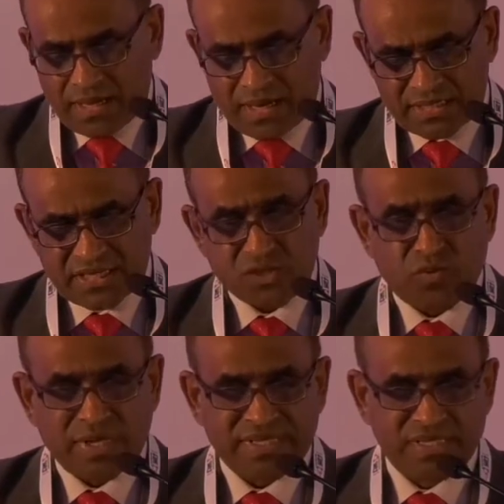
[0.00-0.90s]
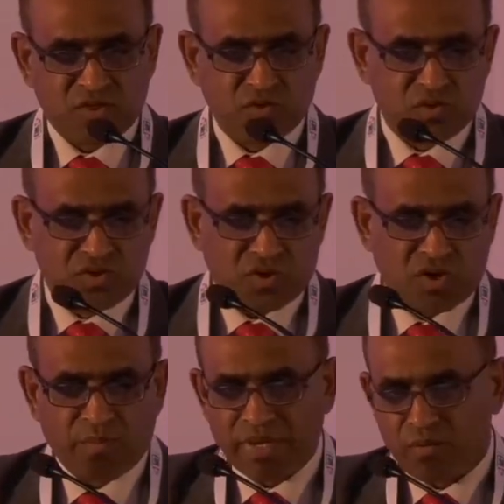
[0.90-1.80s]
I just wanted to
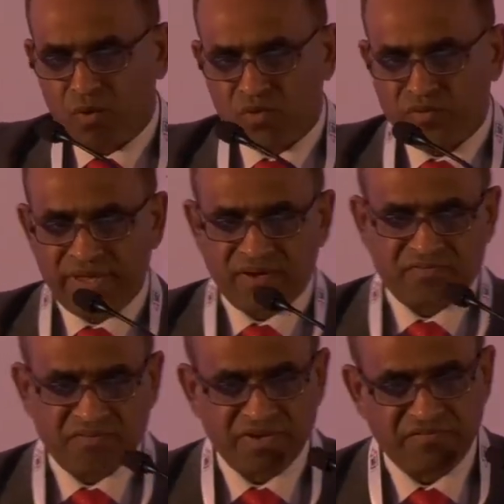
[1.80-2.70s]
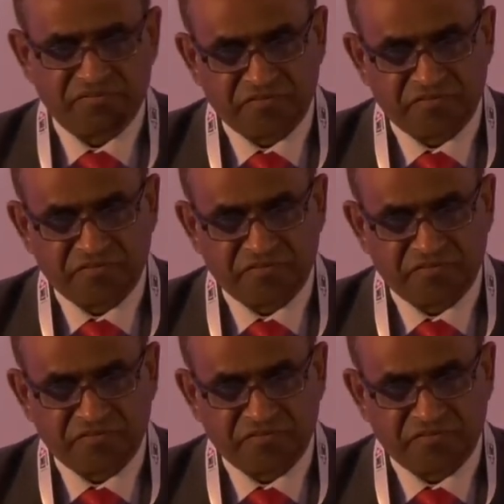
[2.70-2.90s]
draw my own way of